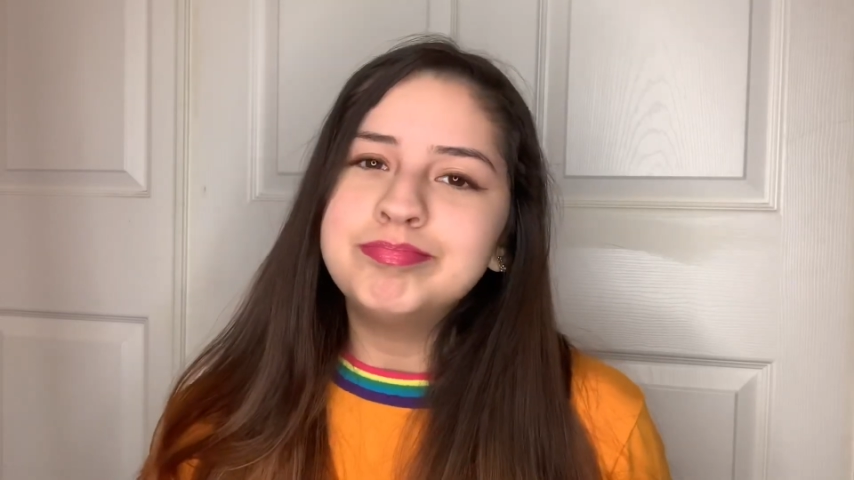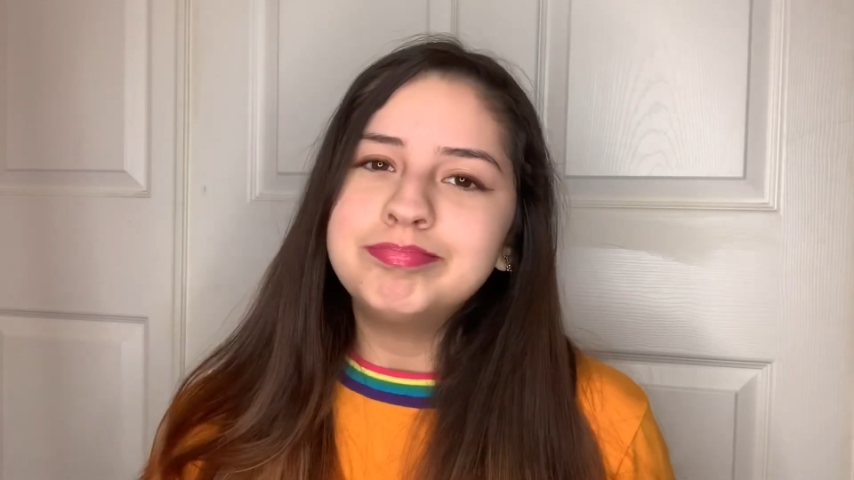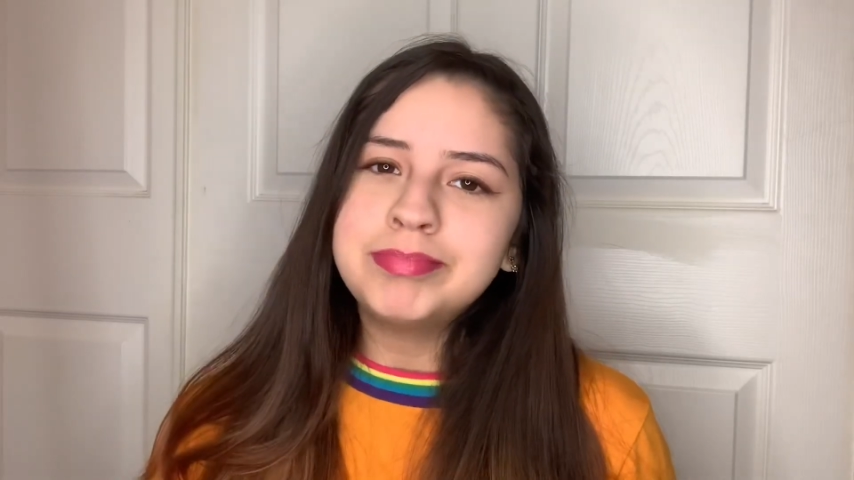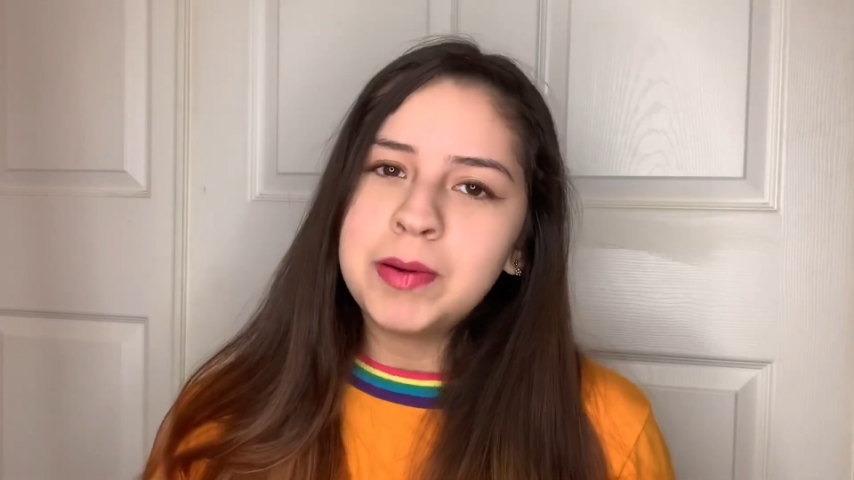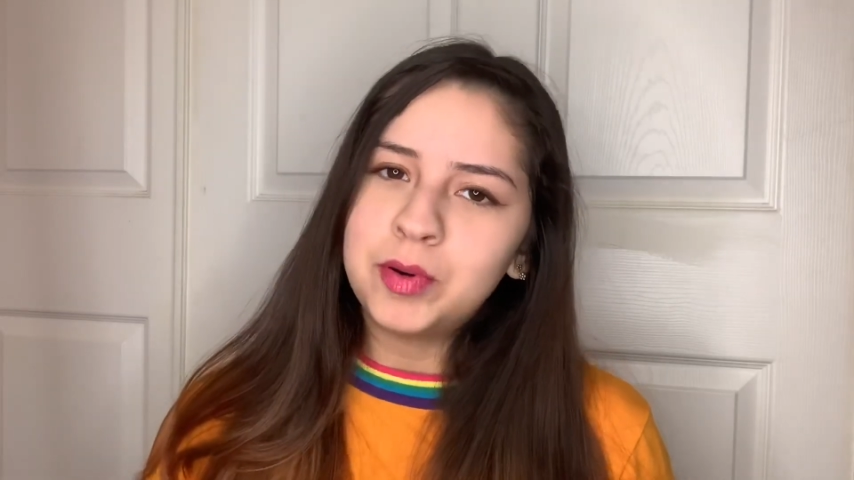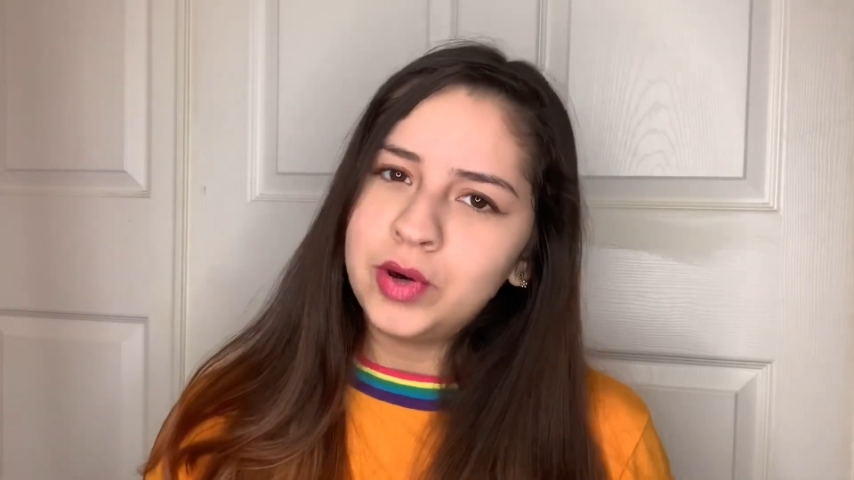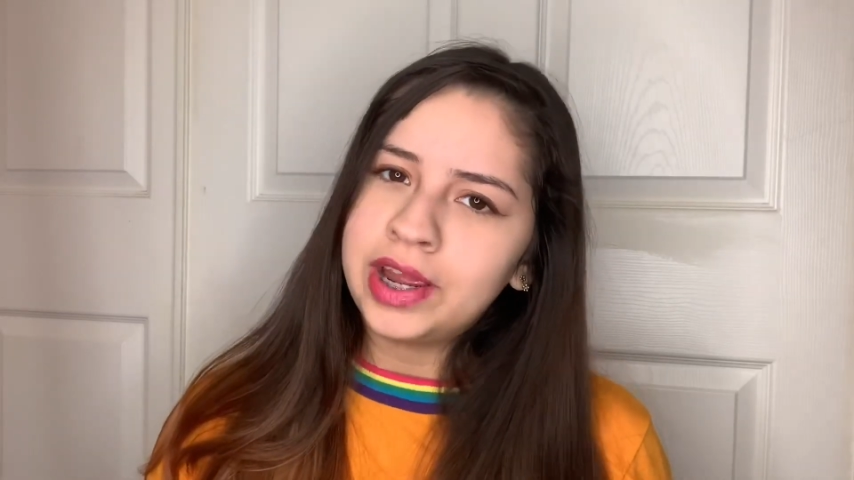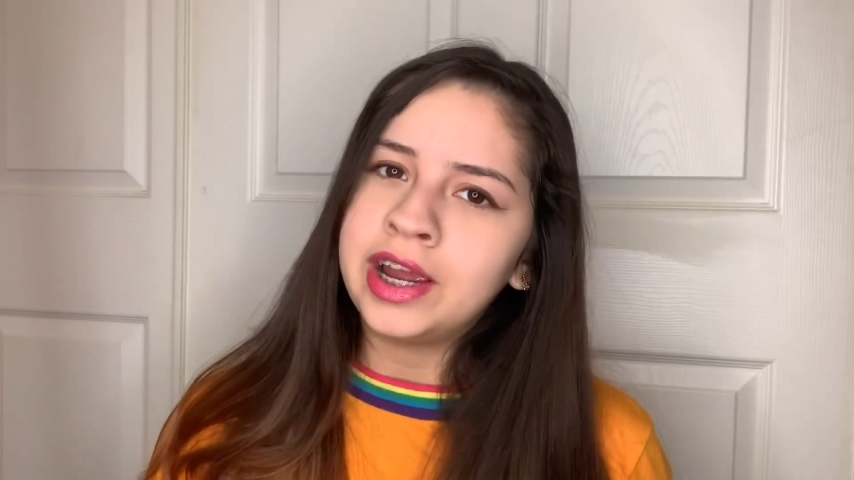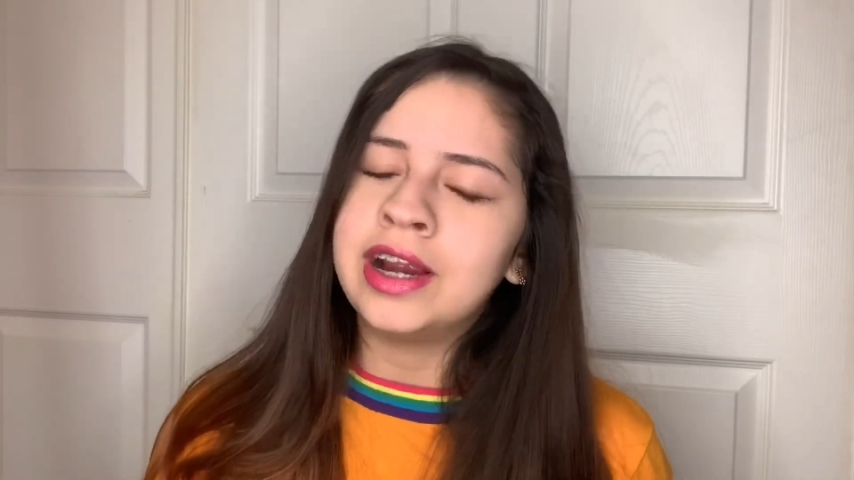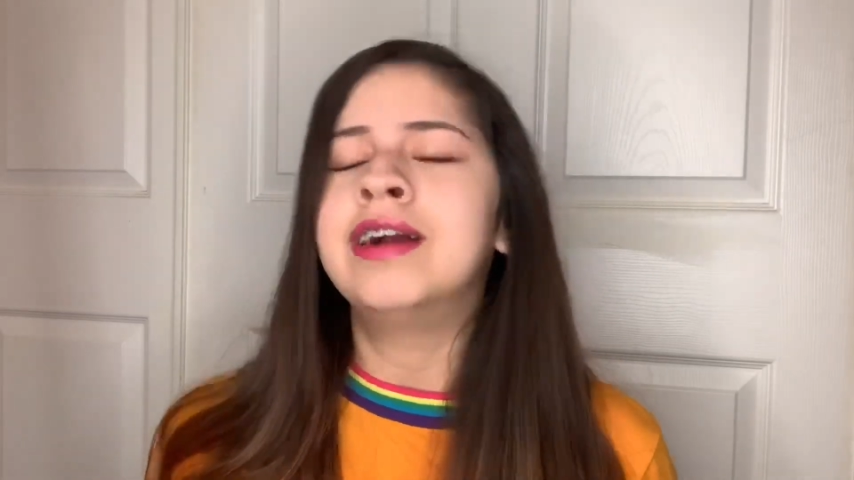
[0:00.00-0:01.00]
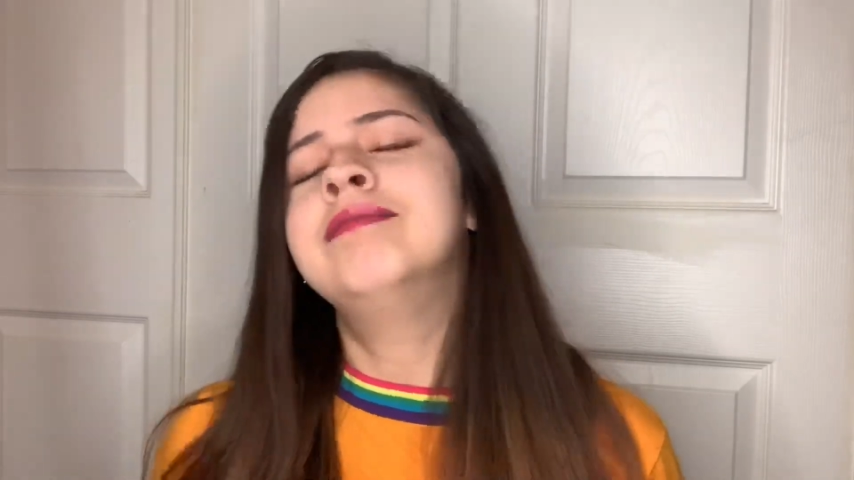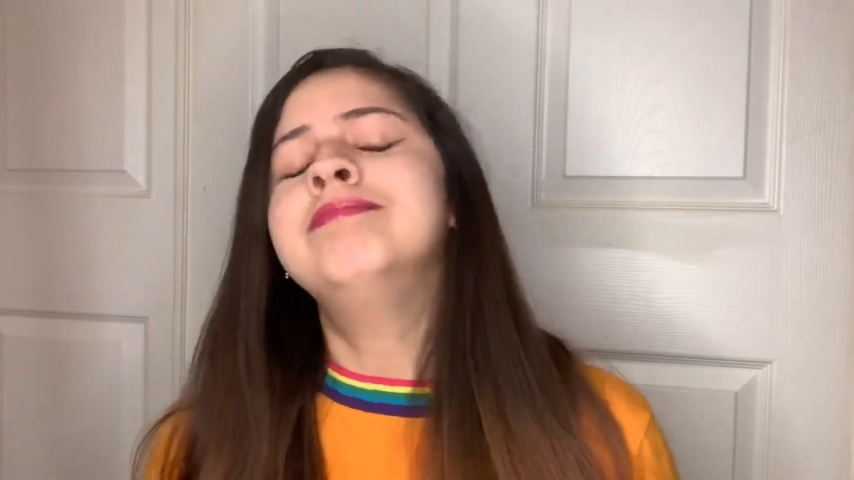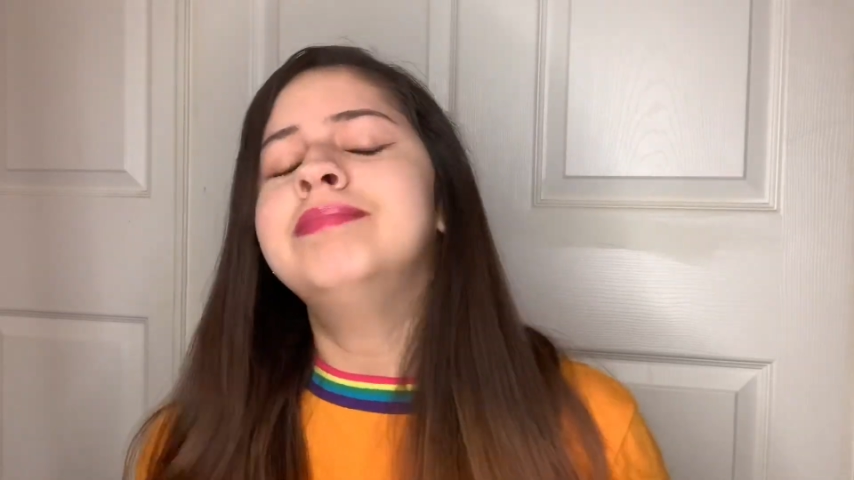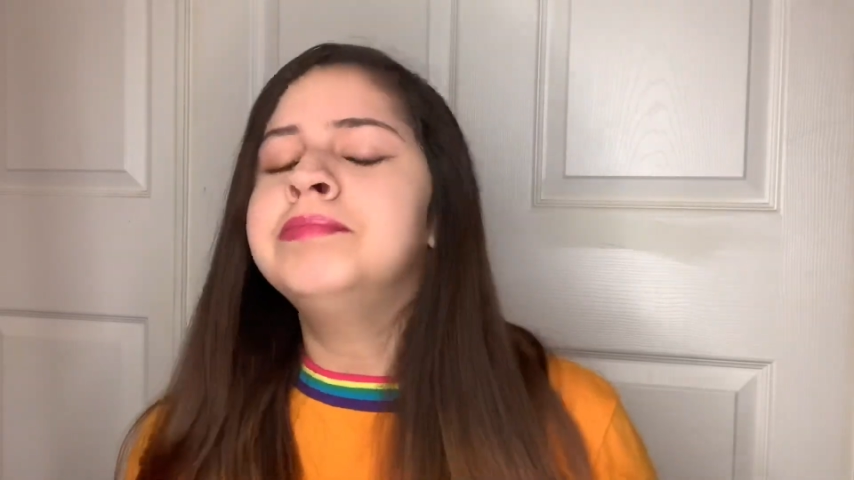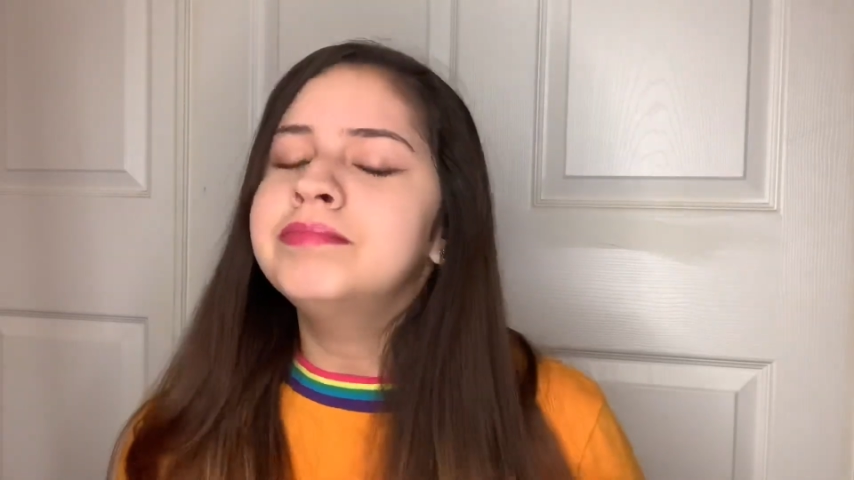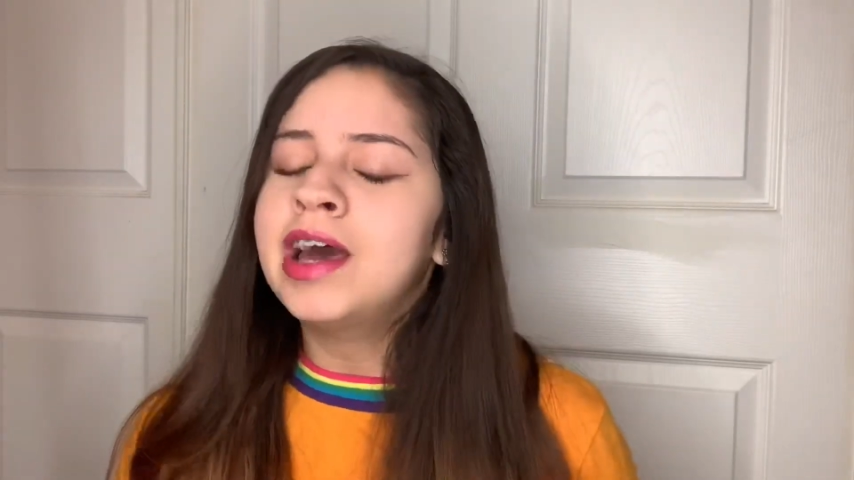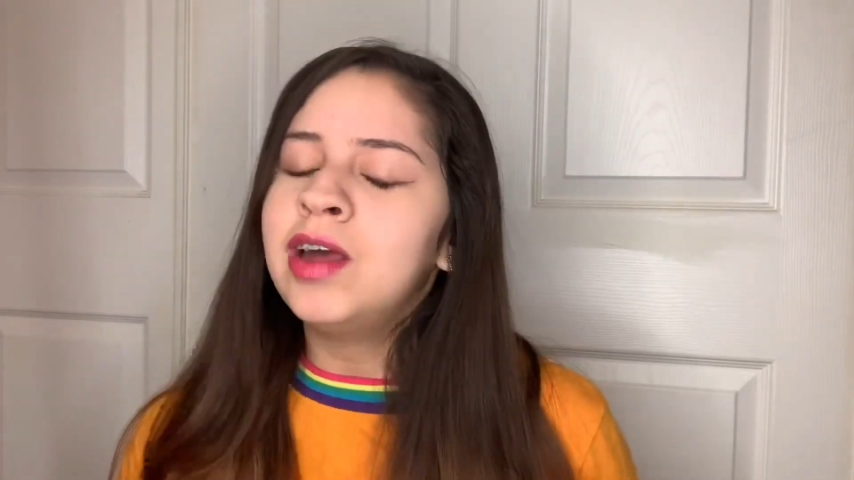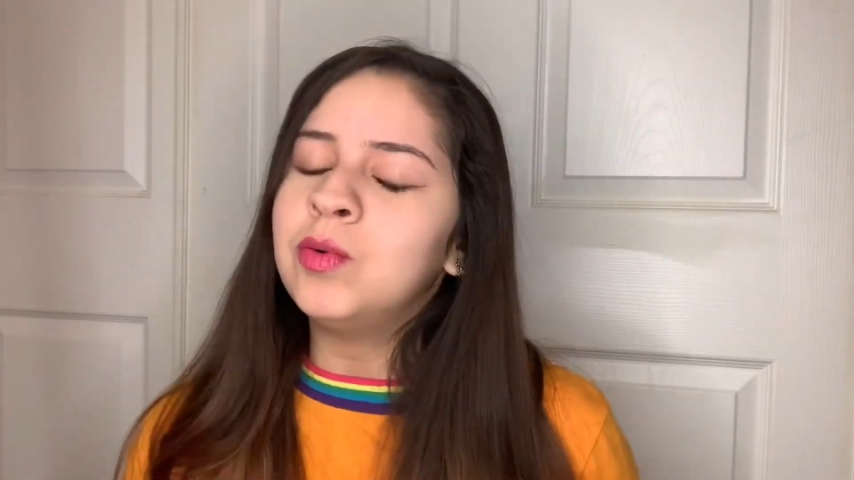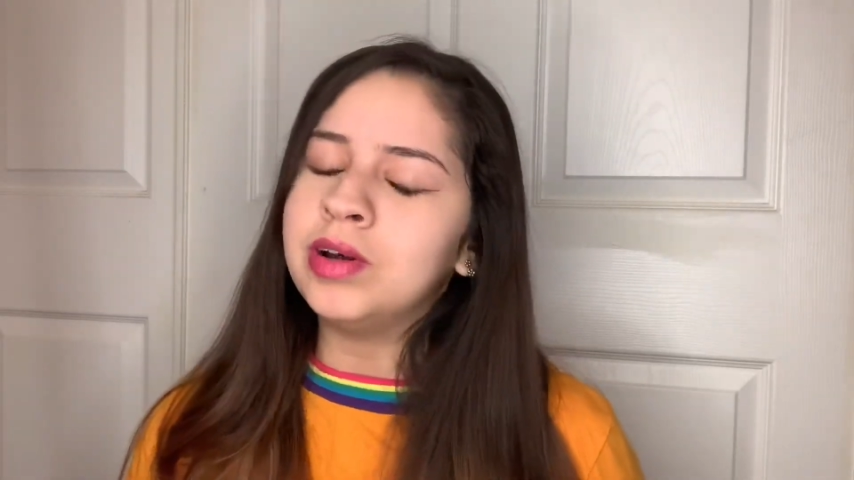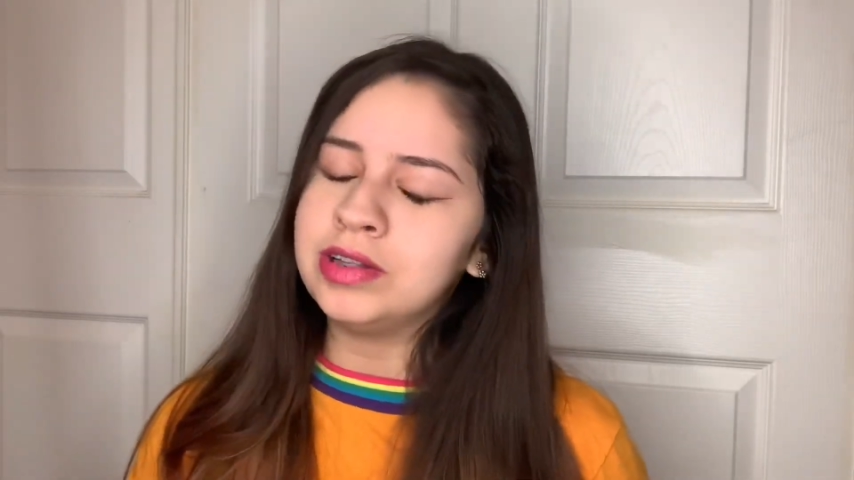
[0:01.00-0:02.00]
my poor hair, I
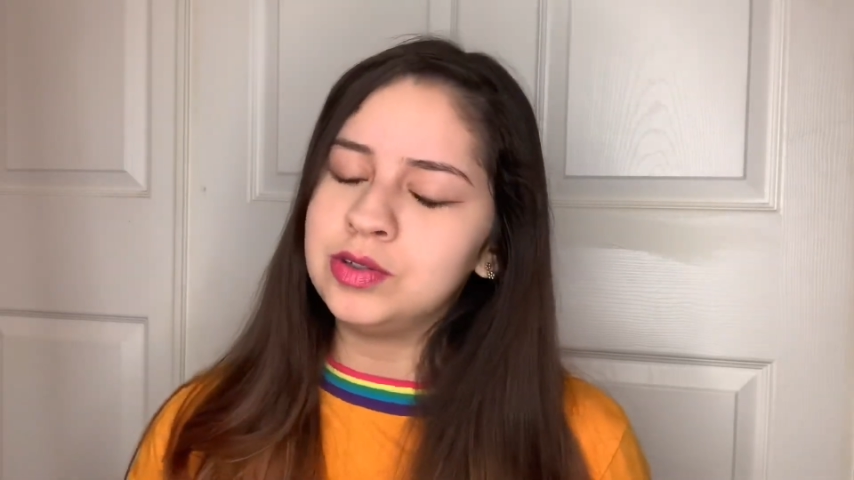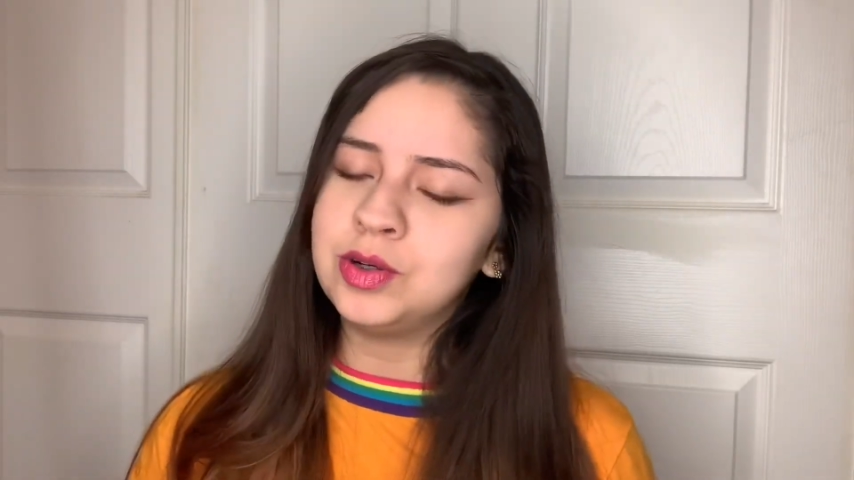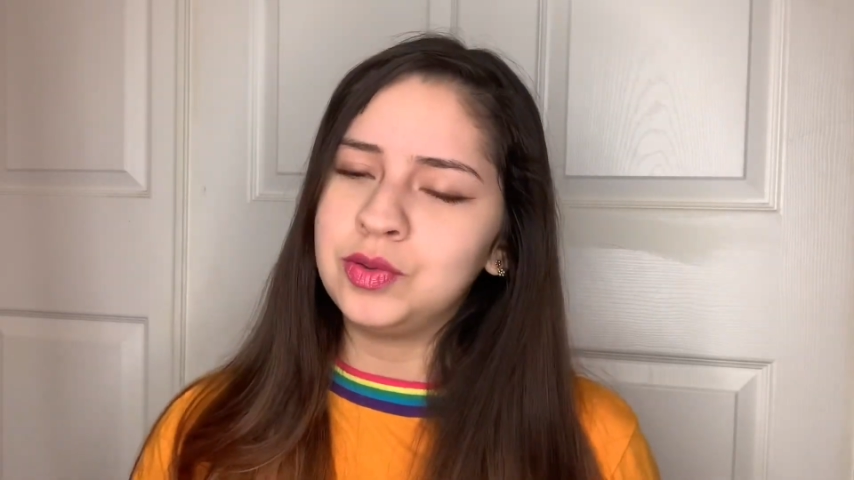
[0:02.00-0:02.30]
don't want it to go